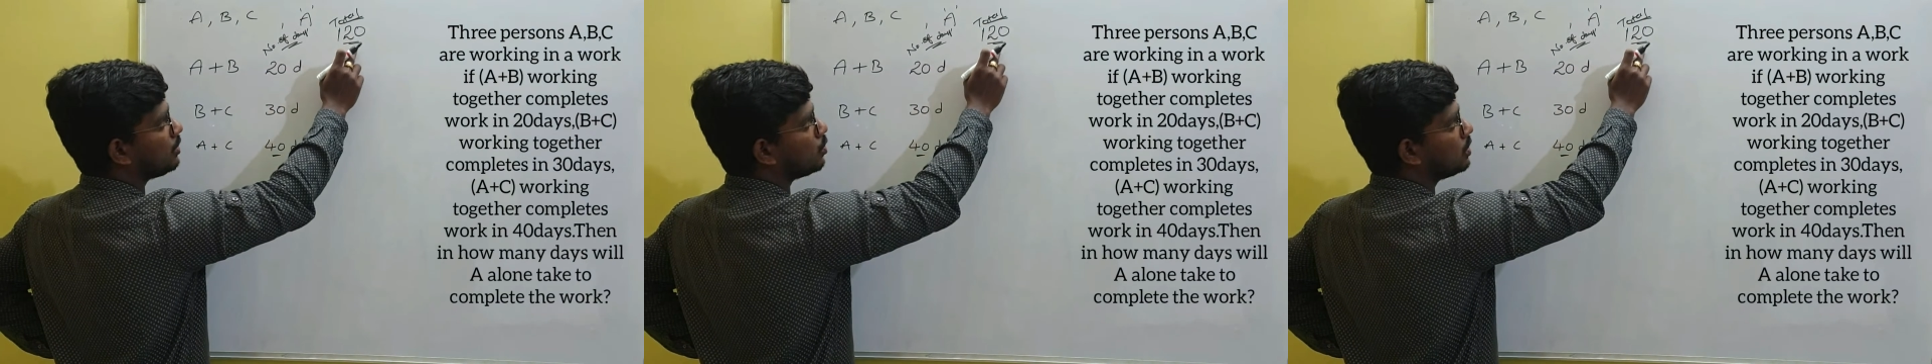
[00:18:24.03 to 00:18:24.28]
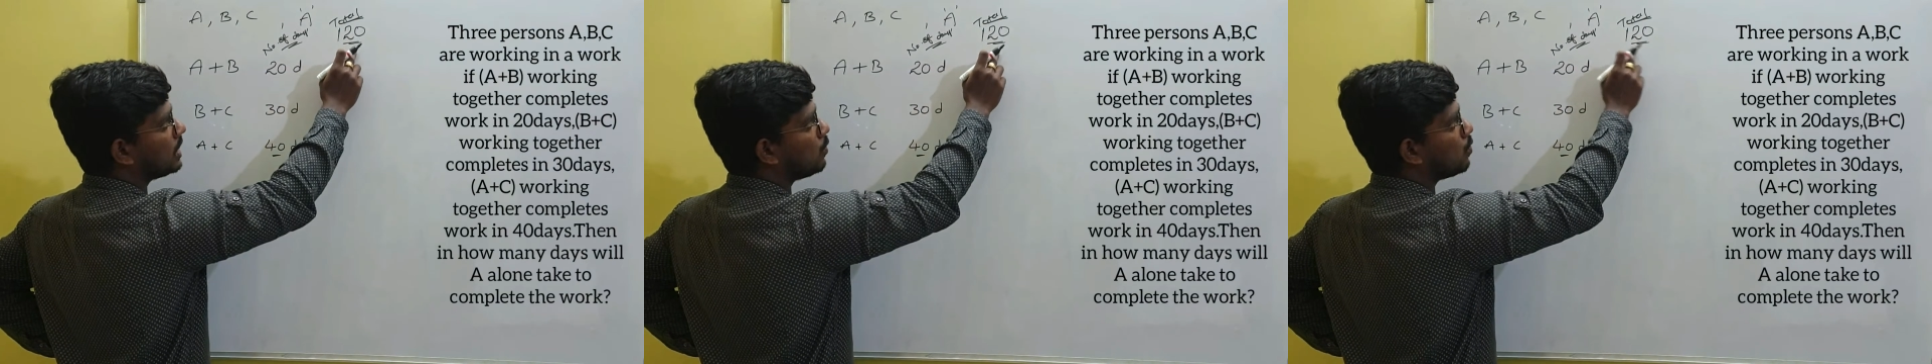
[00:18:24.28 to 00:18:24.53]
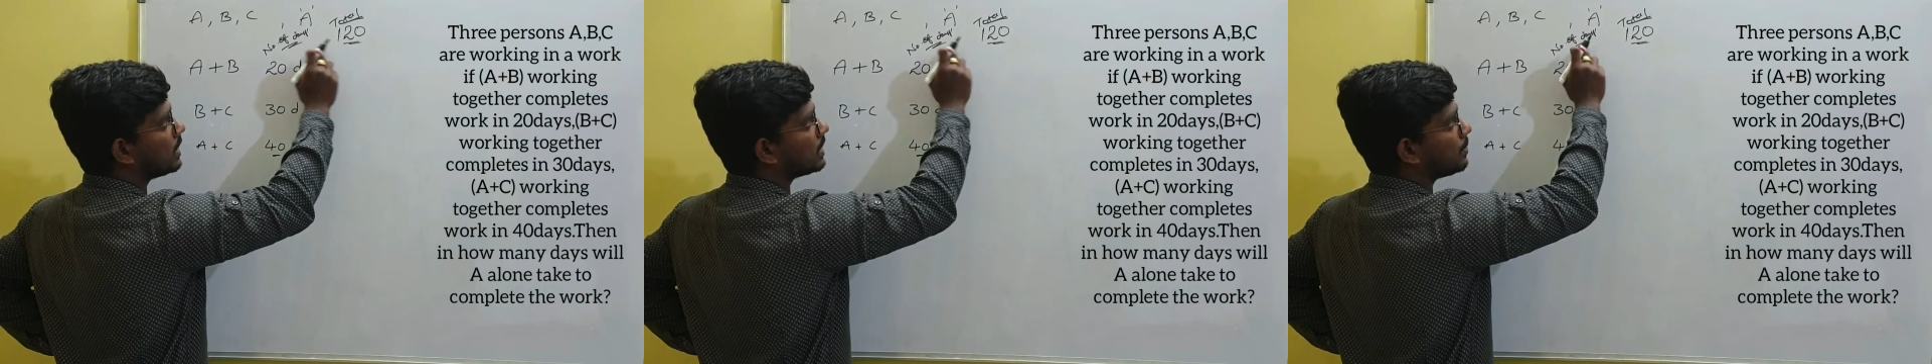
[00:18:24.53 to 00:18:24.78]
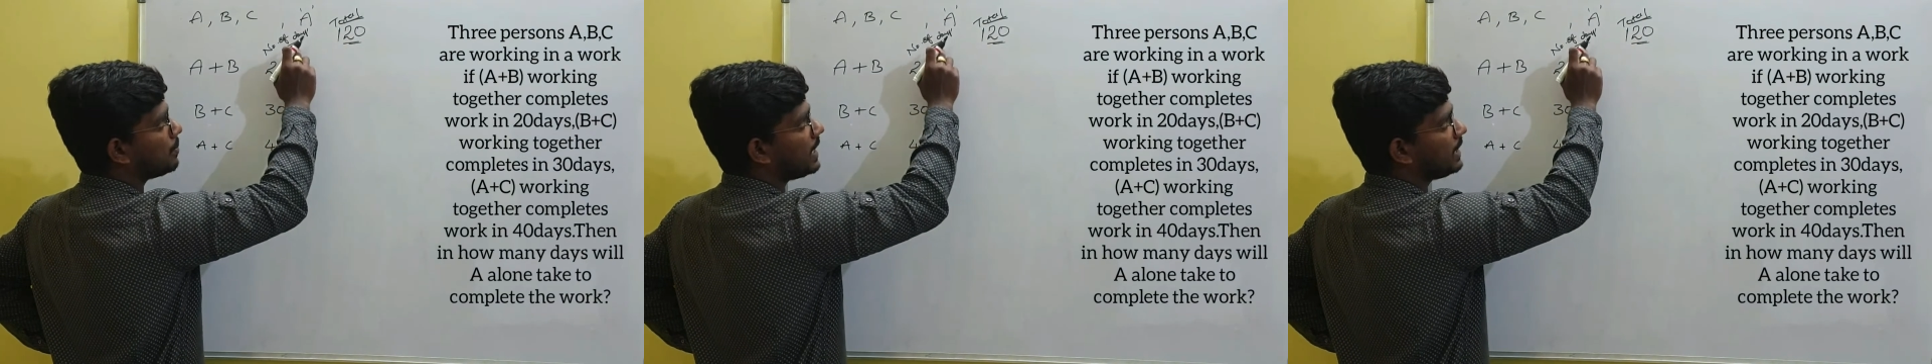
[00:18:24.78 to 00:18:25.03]
total
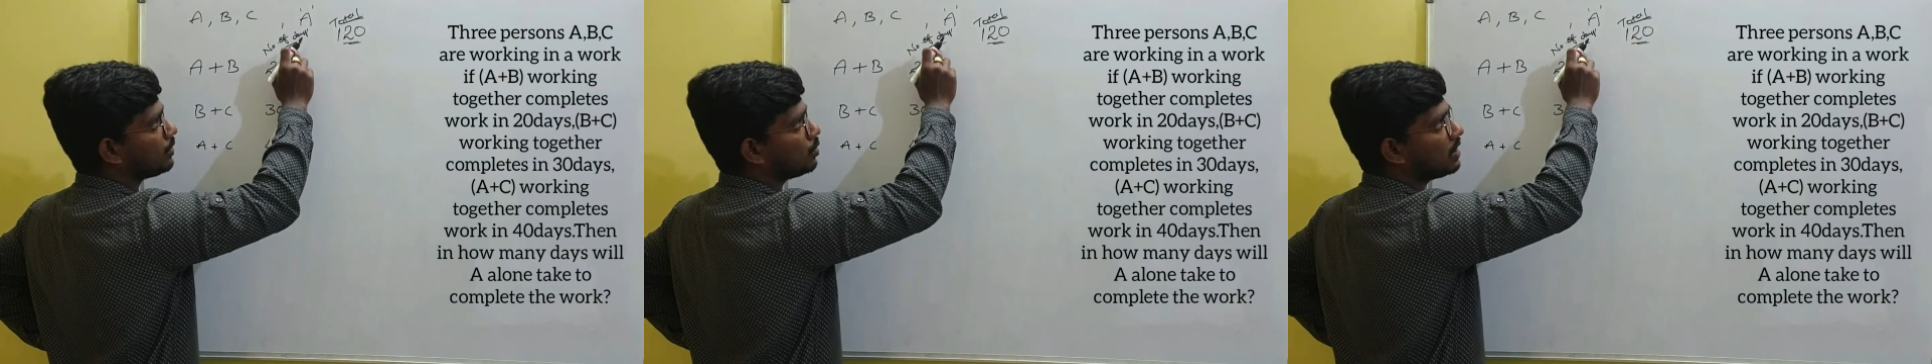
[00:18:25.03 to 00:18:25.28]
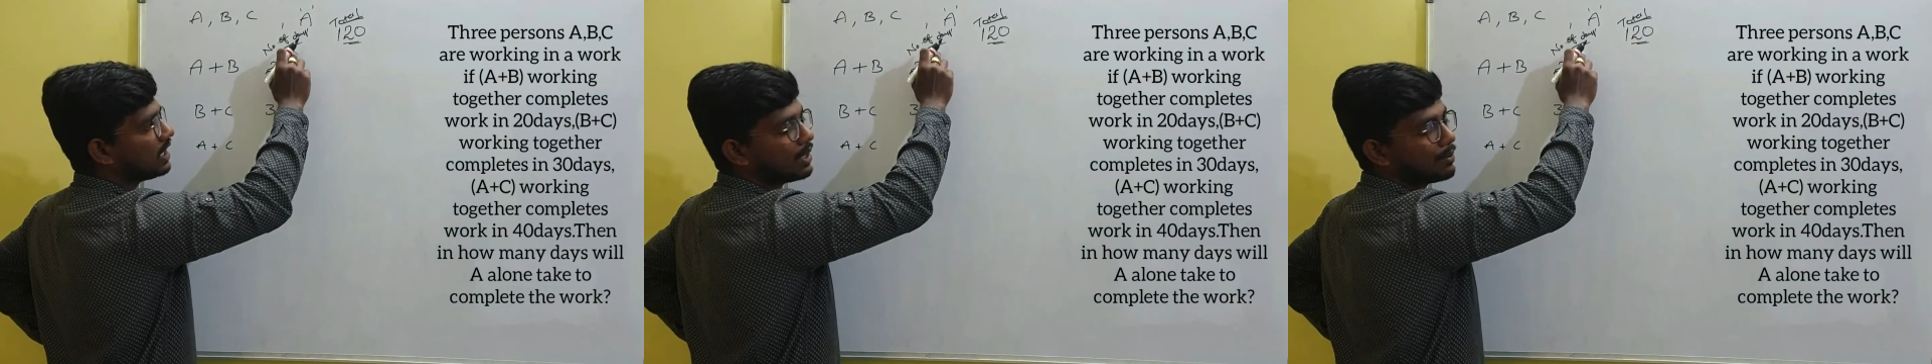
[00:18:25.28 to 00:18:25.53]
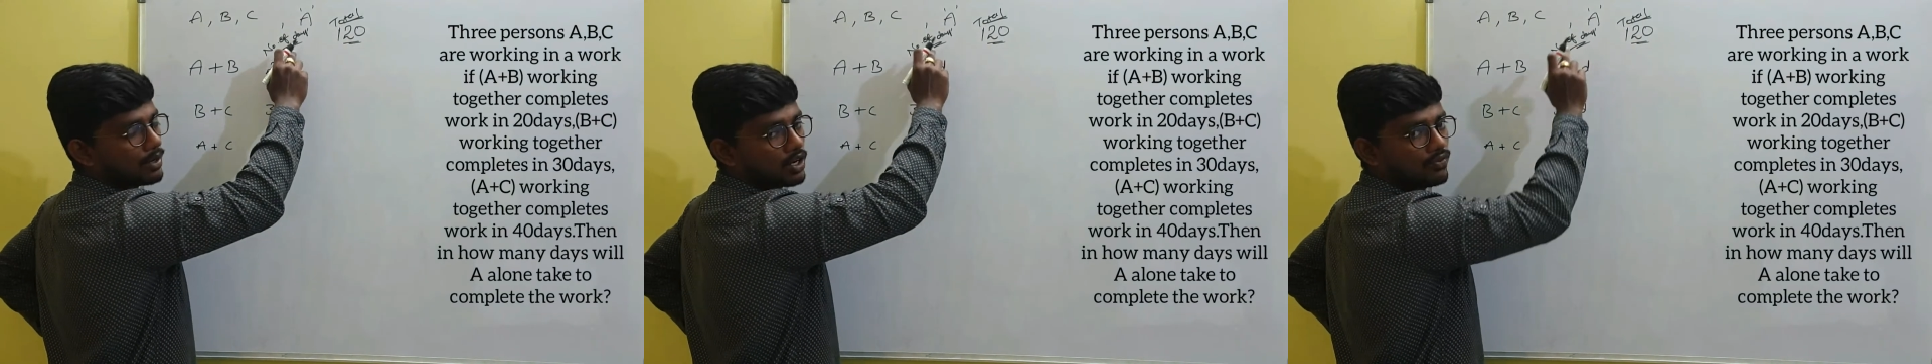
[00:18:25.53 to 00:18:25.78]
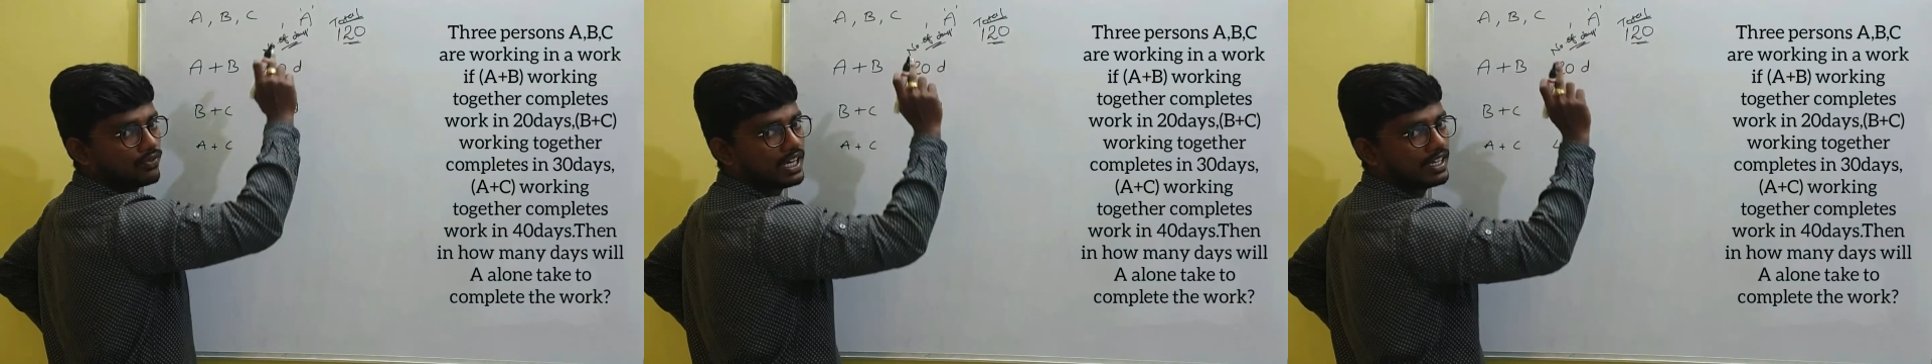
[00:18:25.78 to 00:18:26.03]
work by total number
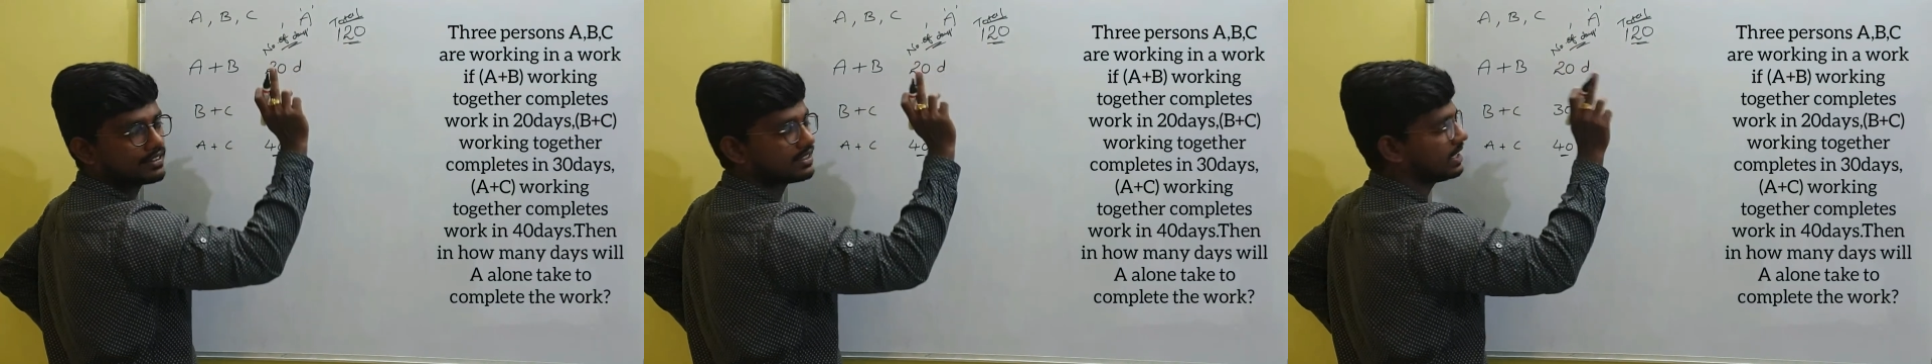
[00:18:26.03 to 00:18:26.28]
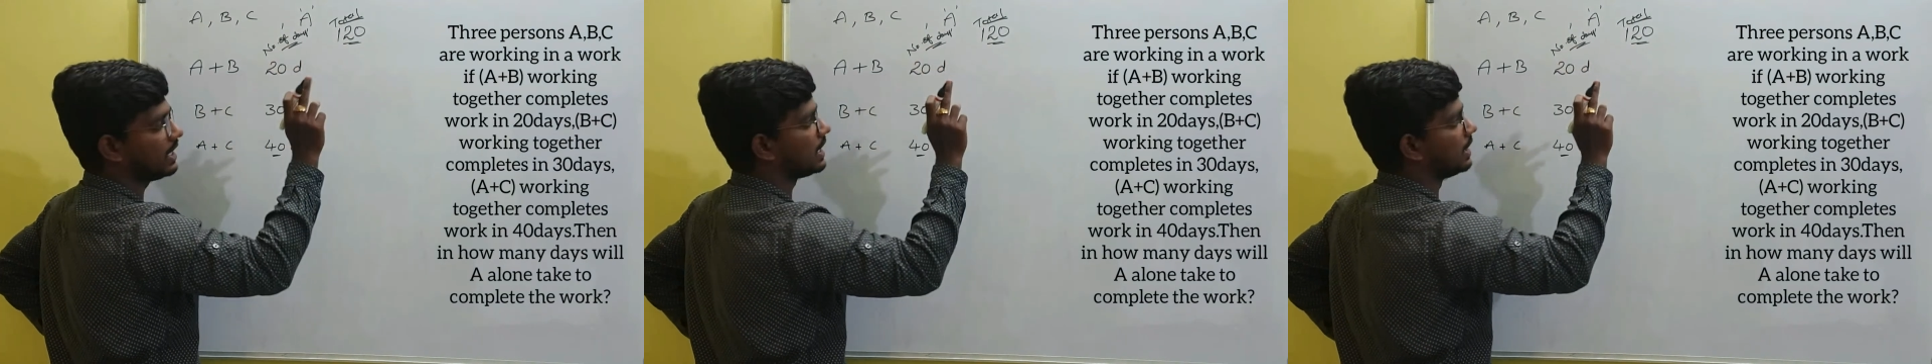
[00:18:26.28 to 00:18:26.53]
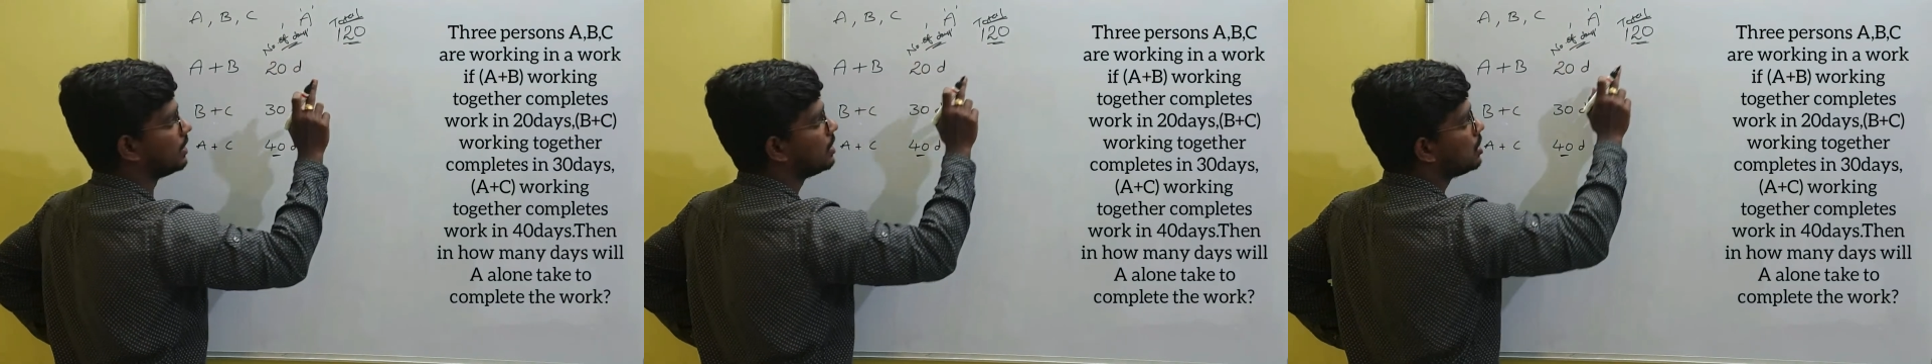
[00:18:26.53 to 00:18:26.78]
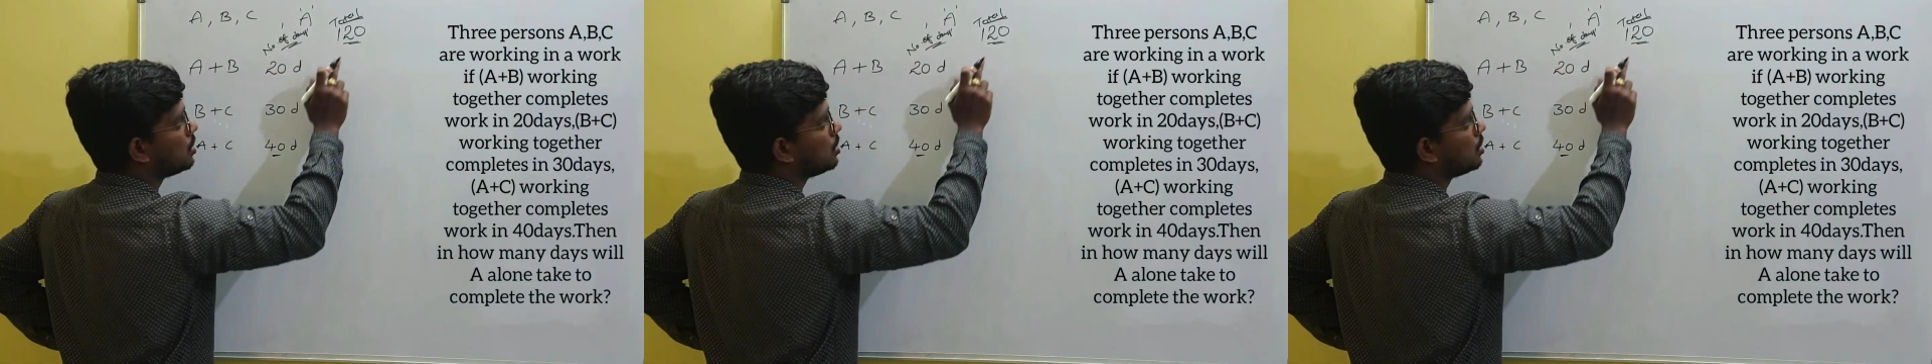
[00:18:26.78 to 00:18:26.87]
of days taken.